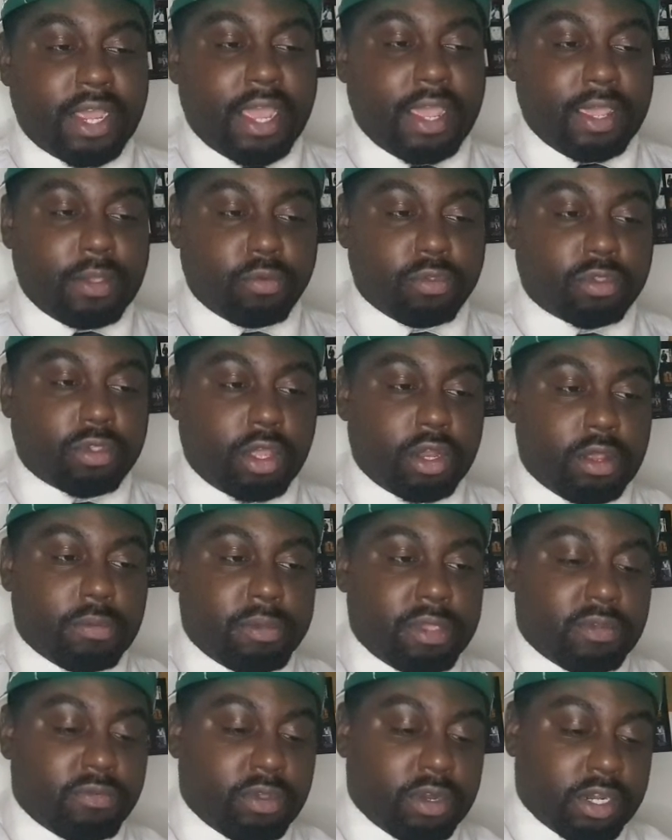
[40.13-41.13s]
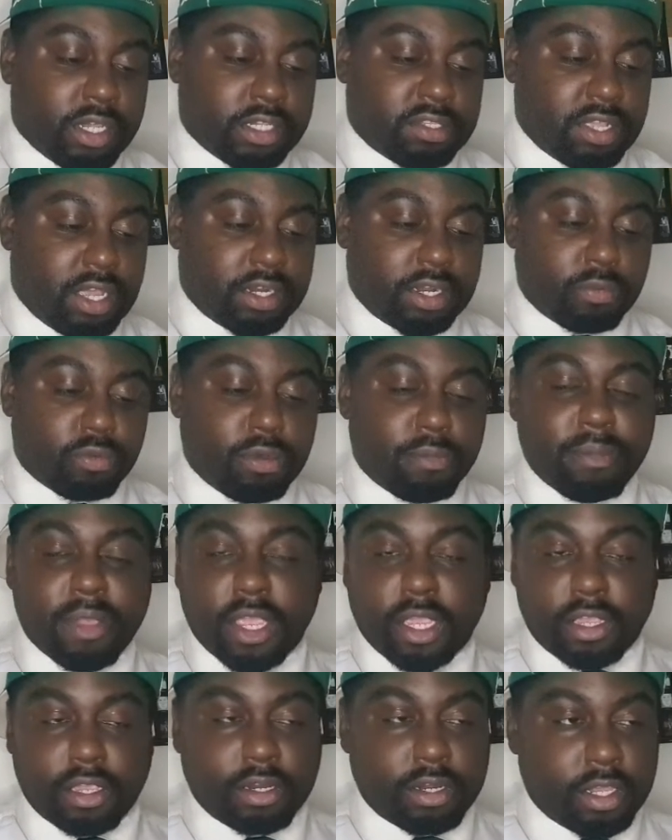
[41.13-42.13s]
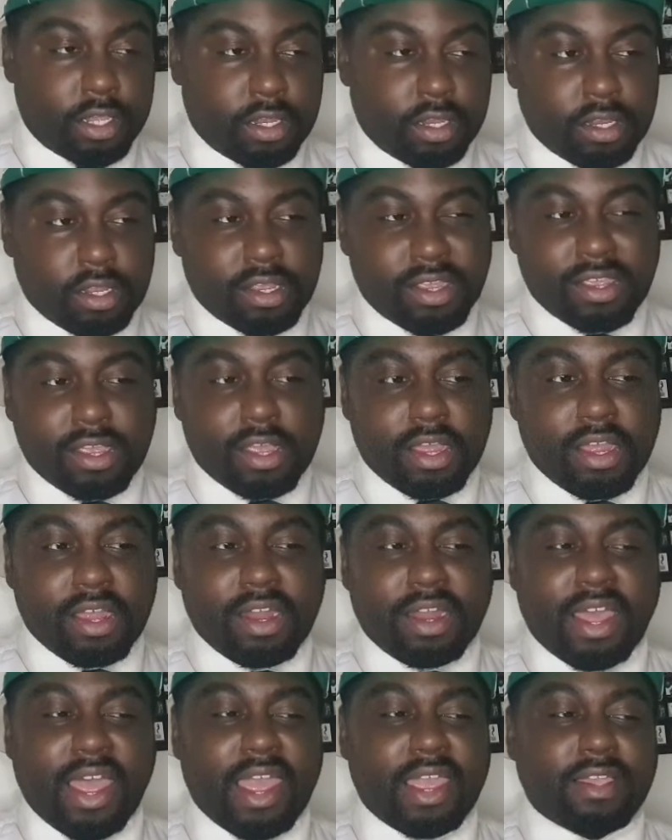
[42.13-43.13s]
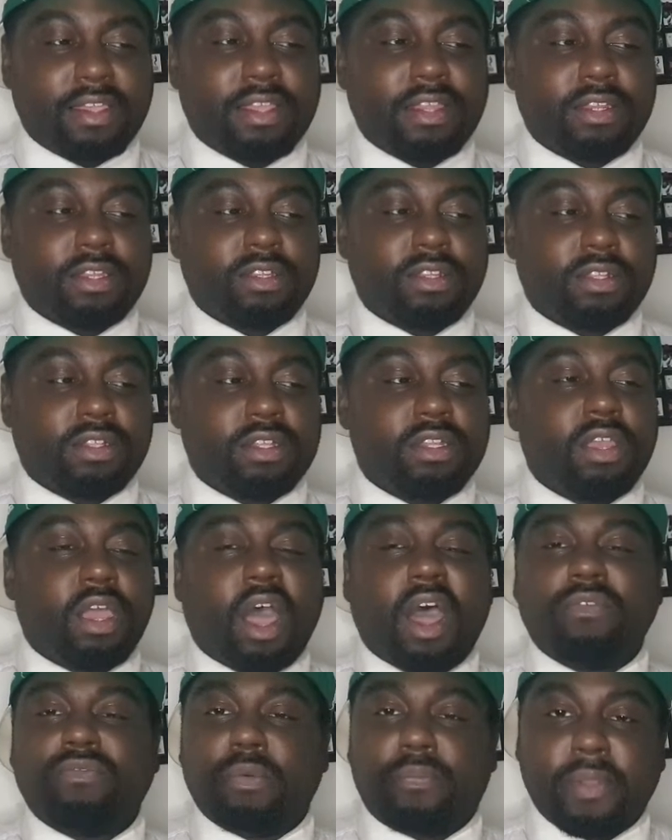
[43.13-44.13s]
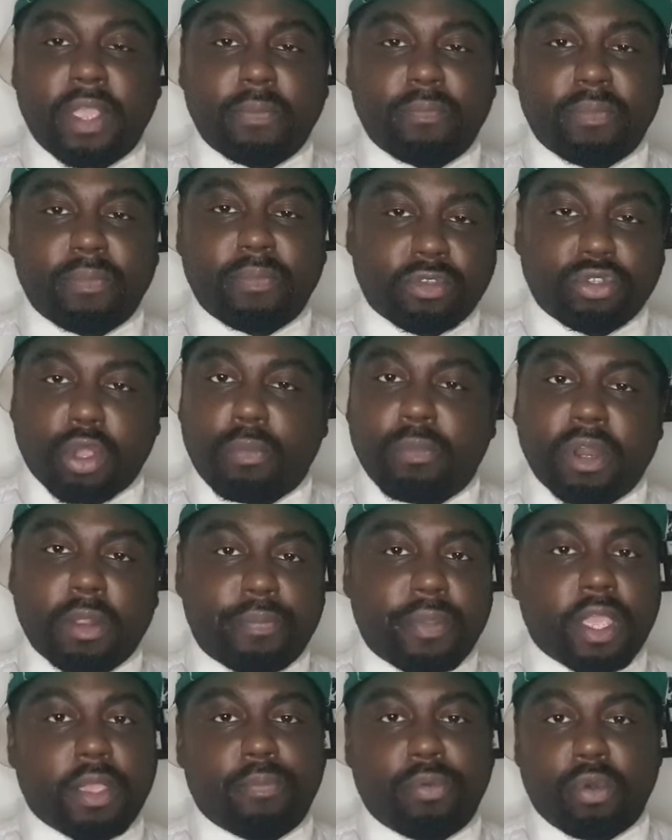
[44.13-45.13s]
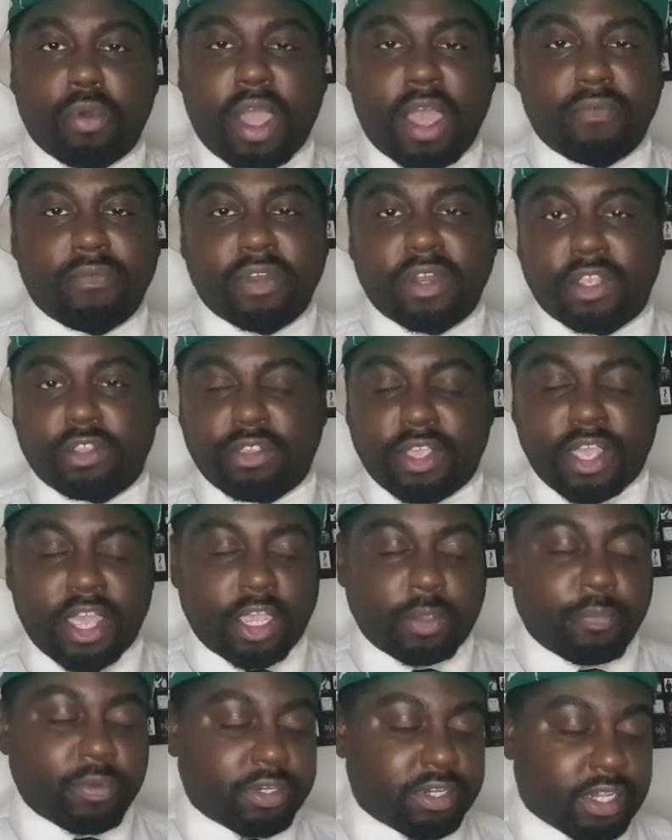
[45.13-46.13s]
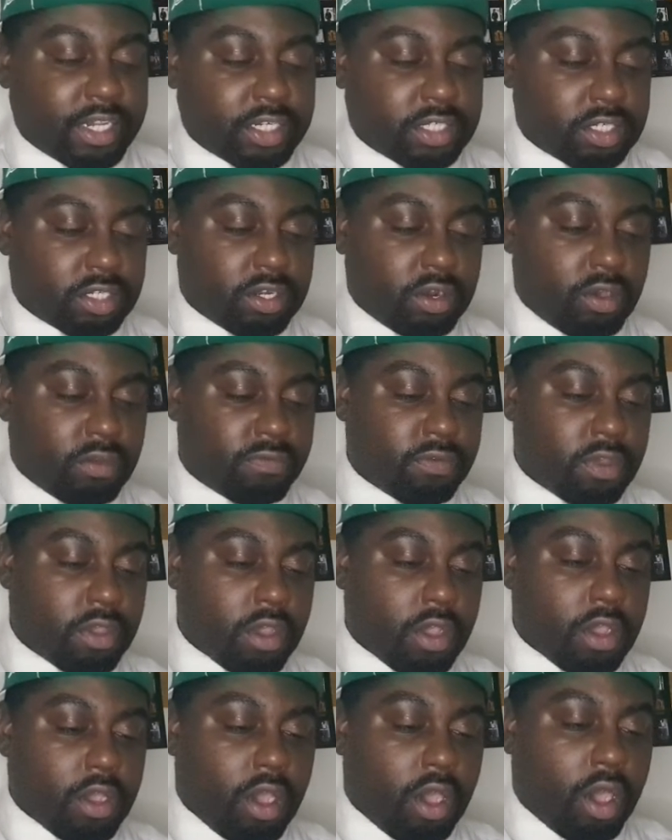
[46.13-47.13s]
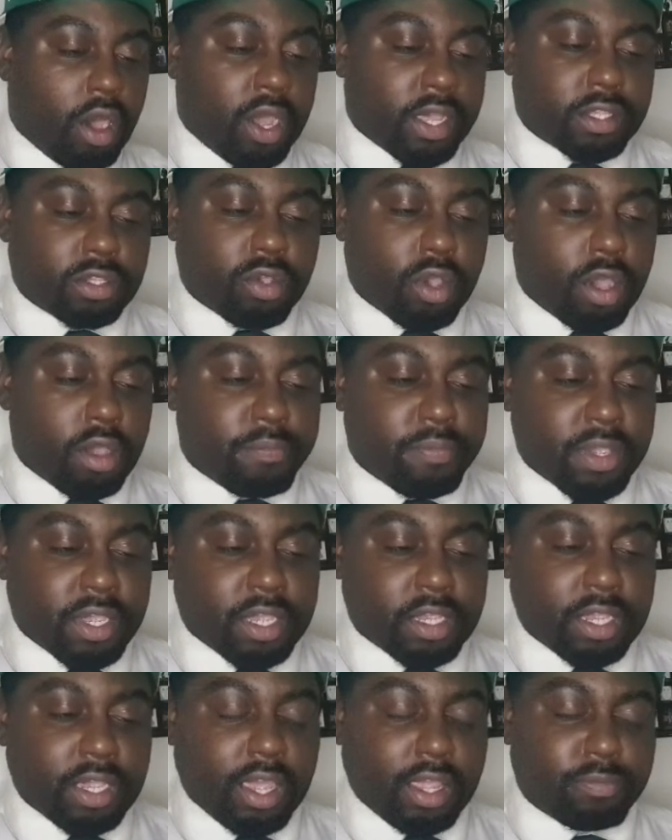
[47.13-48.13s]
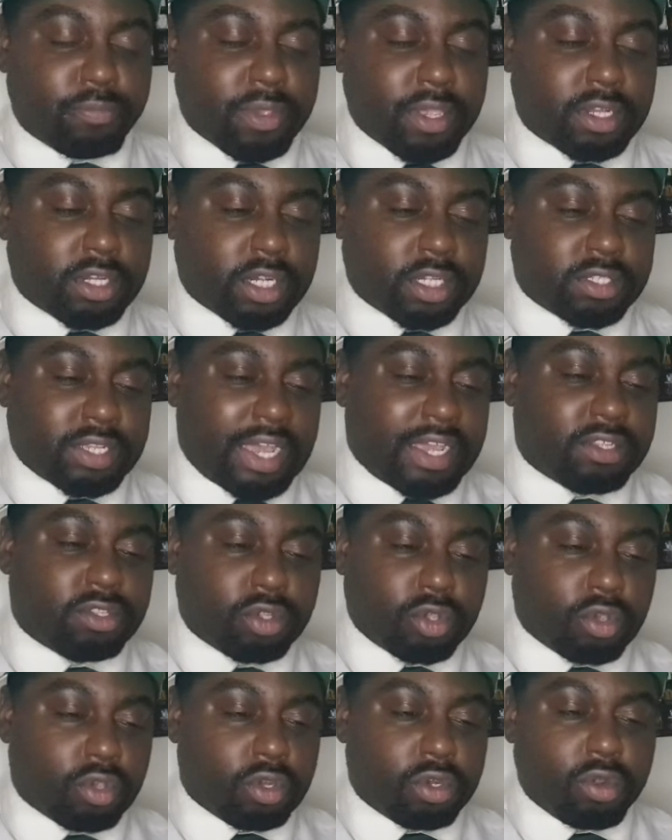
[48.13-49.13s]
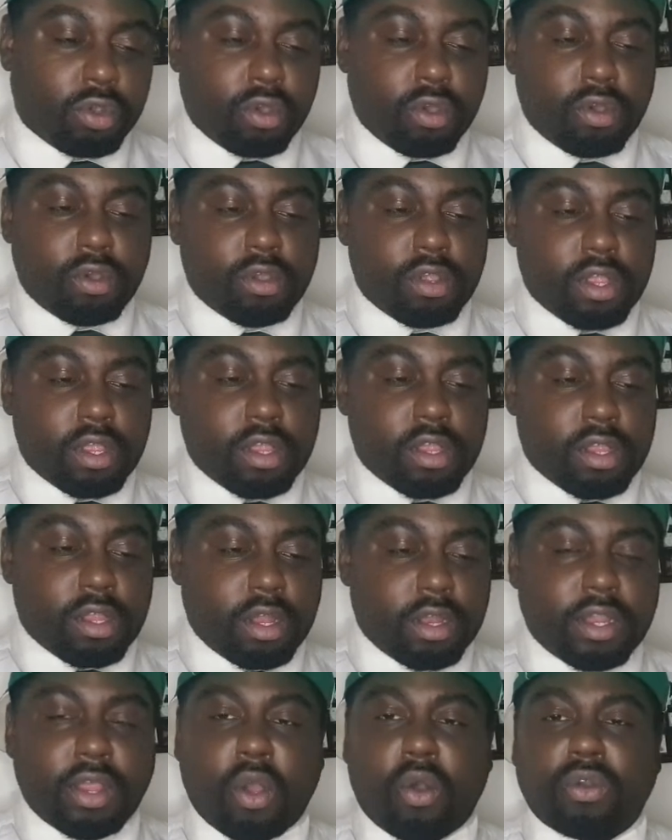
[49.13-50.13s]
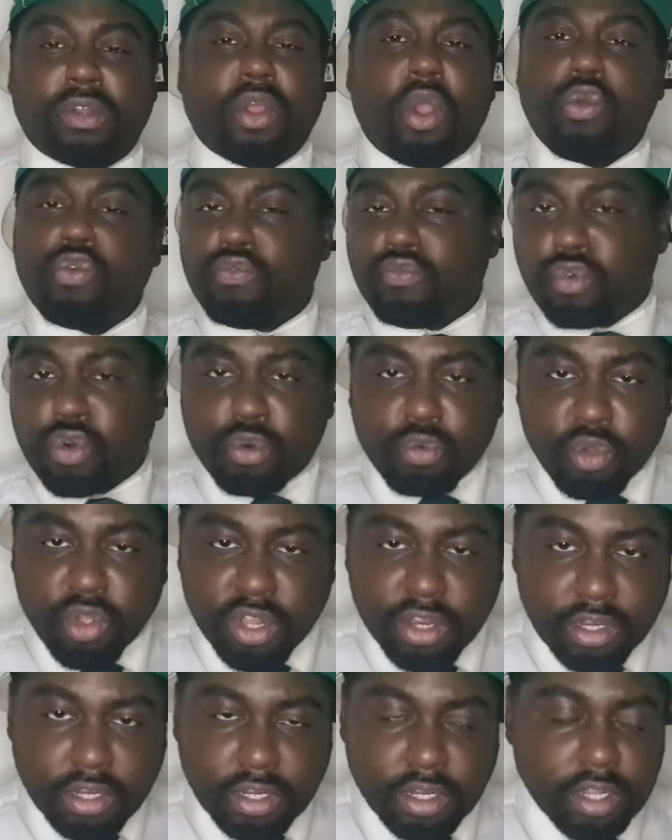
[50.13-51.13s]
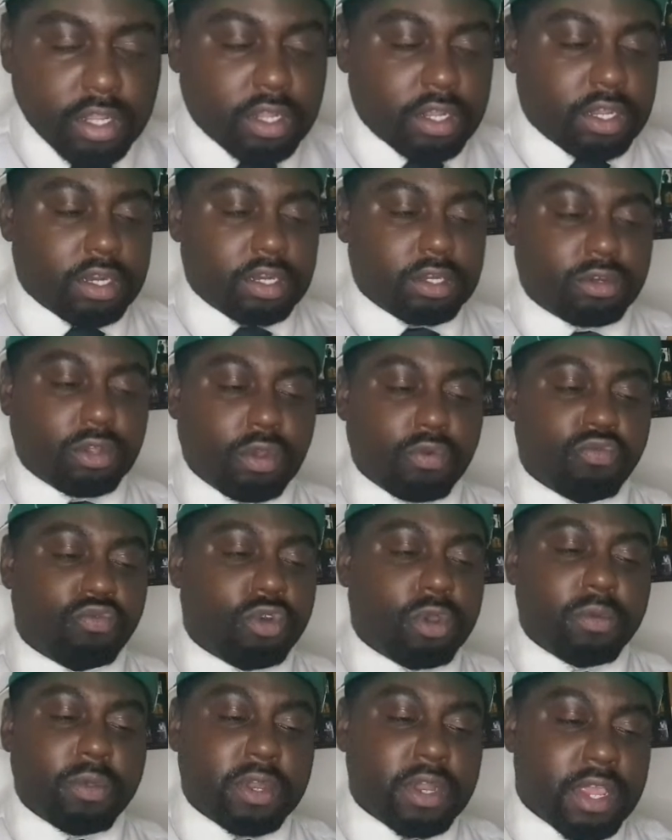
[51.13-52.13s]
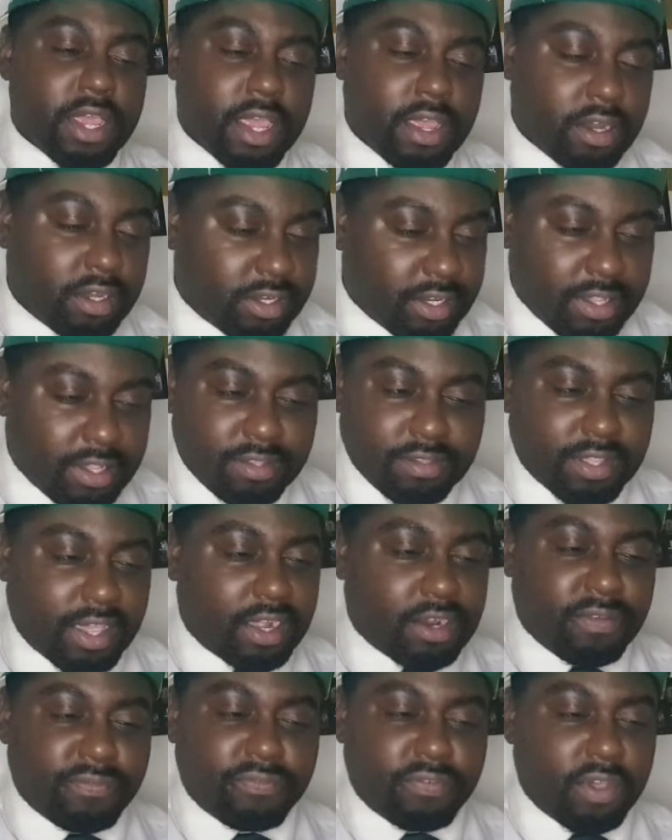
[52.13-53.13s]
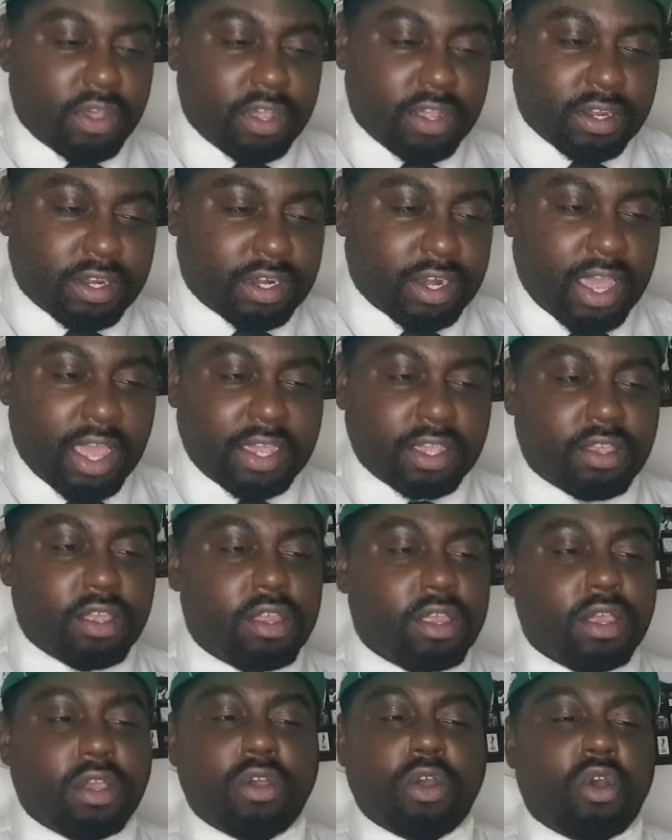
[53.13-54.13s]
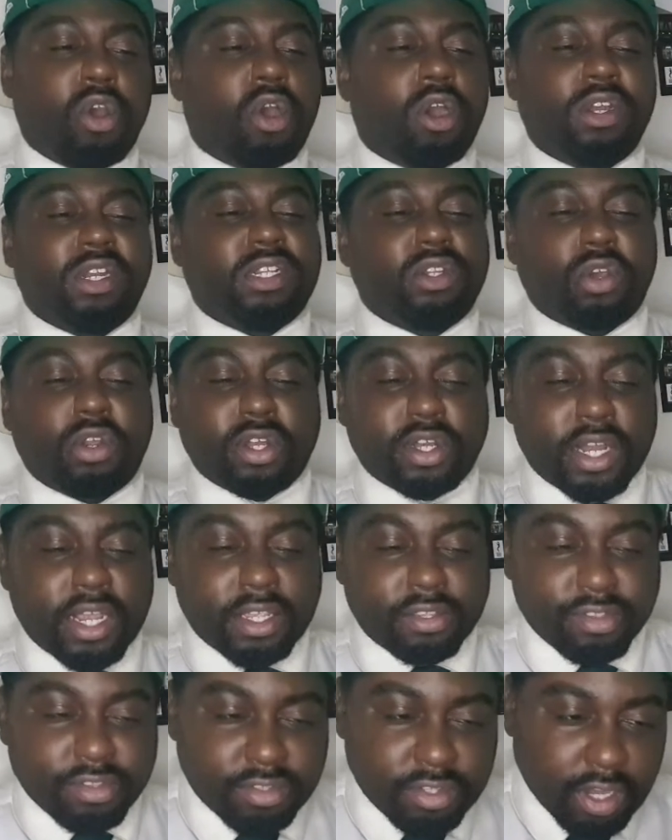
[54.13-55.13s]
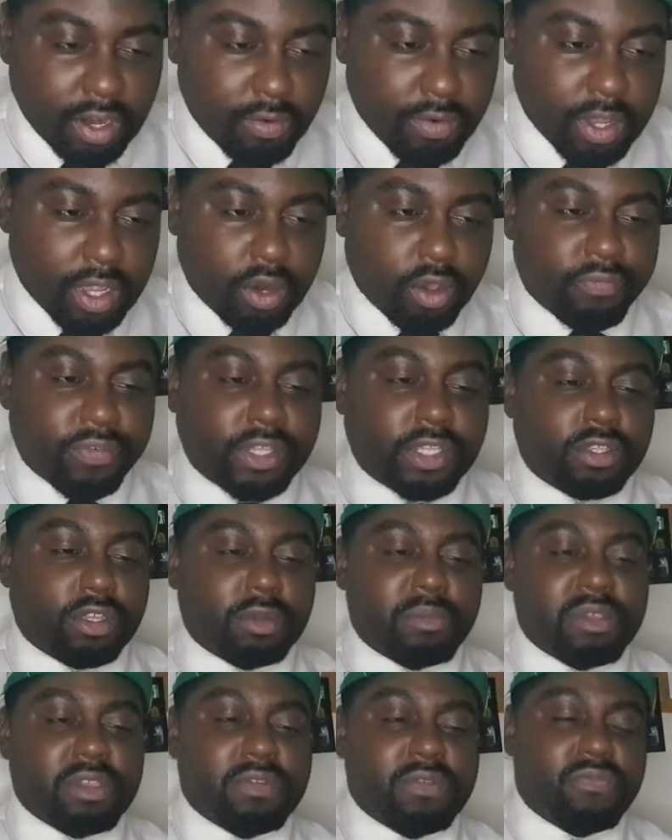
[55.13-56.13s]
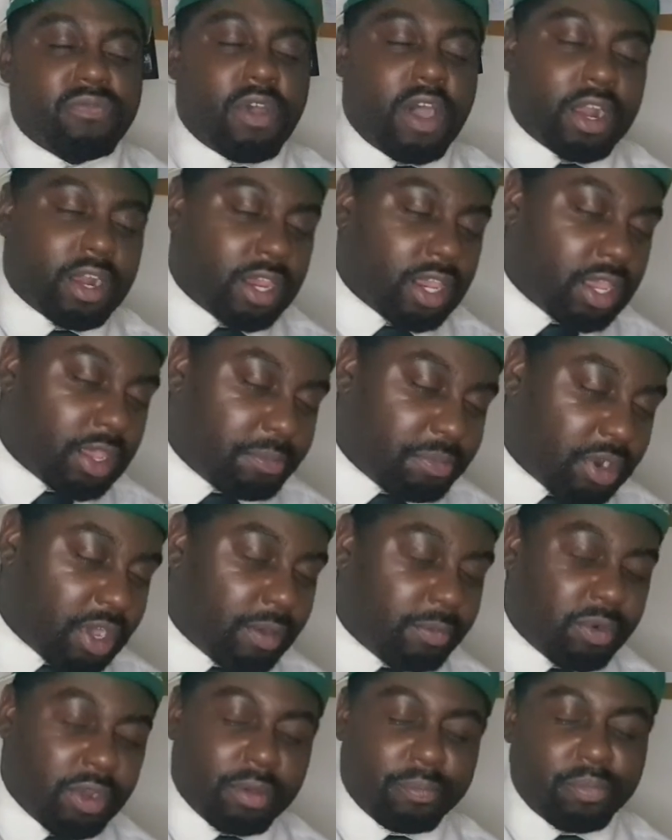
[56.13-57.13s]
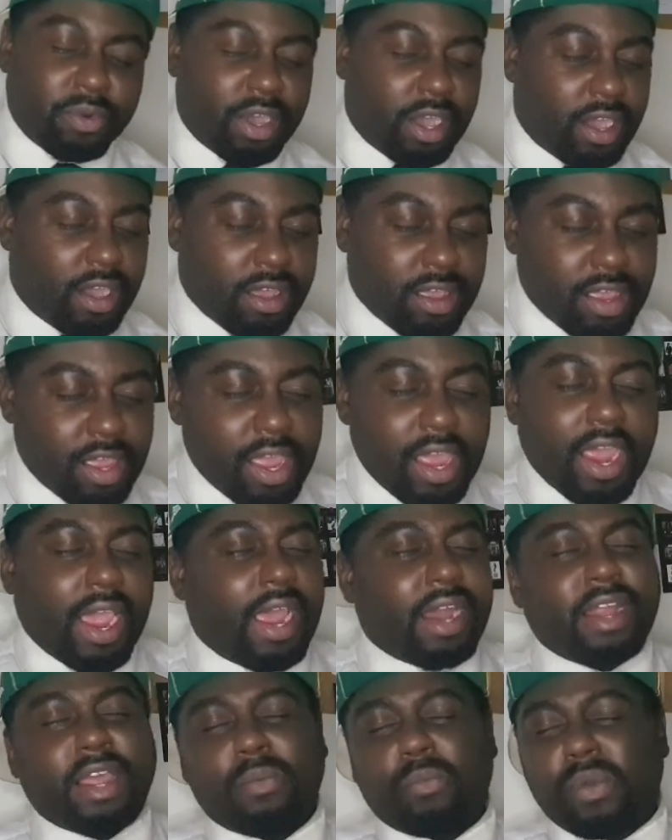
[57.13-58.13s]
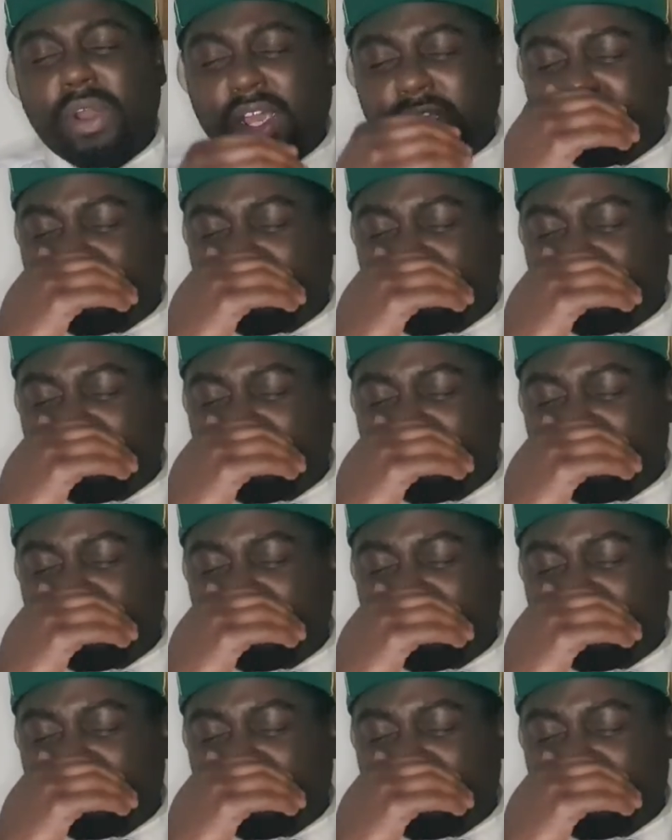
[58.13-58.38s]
it was going to be released, that they were making it. Like, other people, there's so many people having this expectation of, oh, it's got to be just as good, or no, don't ruin it, this, that, and the third. Like, oh, it's not necessary, I don't think it's going to be funny, blah, blah, blah. And then when I